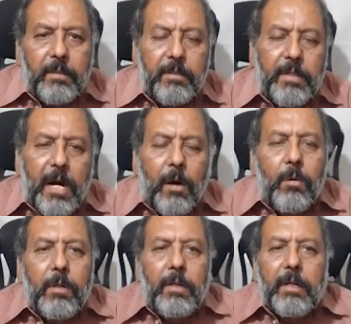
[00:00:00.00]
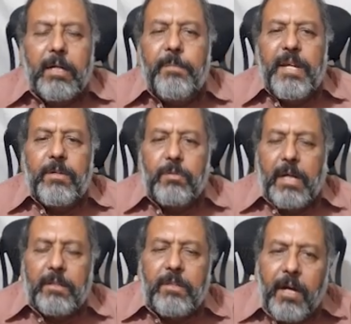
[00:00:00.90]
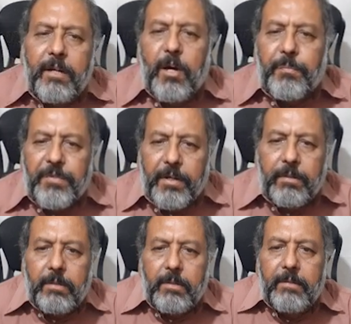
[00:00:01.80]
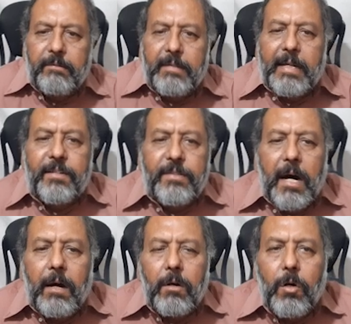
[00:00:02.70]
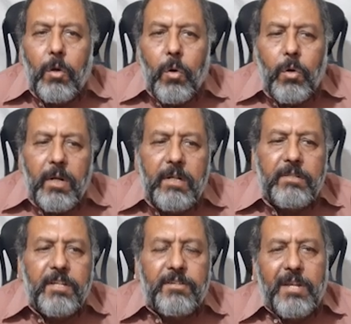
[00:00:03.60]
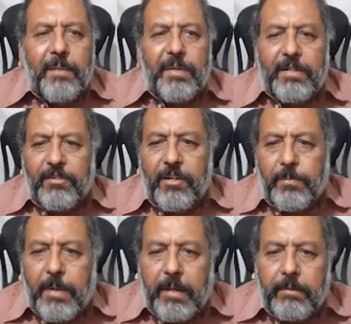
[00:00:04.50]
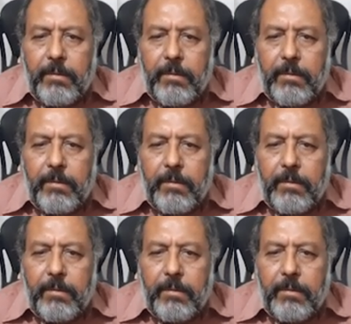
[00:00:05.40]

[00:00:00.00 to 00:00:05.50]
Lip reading: Now, coming to the third option, that is the oral systemic treatment.